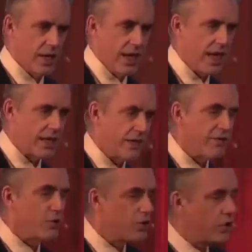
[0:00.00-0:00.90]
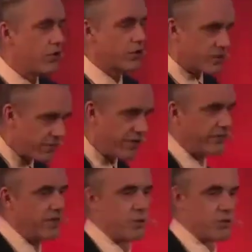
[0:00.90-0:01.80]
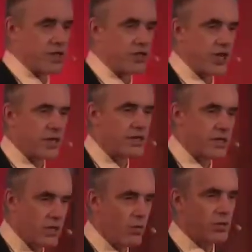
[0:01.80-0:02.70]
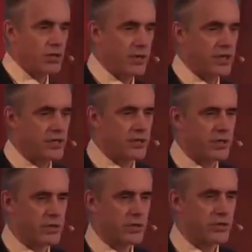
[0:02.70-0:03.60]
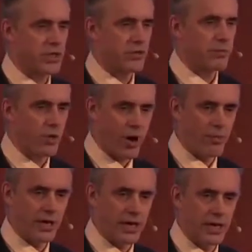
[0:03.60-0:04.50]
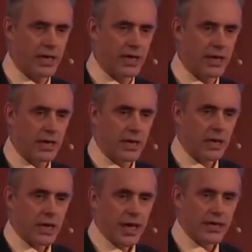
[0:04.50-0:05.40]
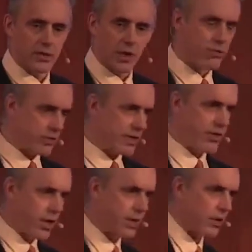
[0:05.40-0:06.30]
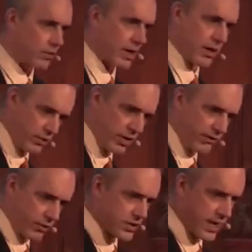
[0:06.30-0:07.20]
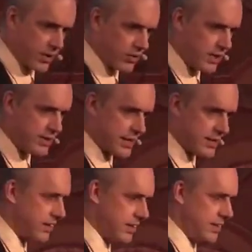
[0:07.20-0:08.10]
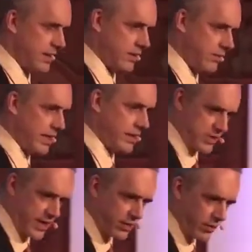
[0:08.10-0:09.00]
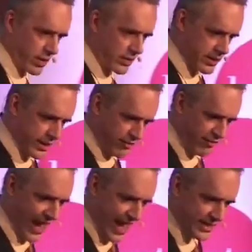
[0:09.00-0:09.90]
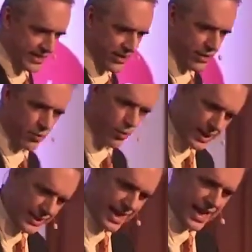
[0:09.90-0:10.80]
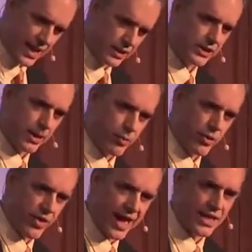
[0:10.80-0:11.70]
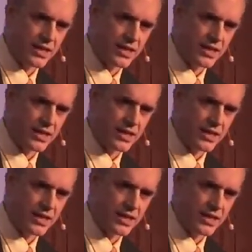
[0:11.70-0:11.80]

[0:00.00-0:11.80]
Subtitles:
And if you do, there's a 50% chance that you won't administer it to yourself properly. And so I really thought about that. When I first came across that statistic, it was another one of those little facts. I thought, what the hell's up with that?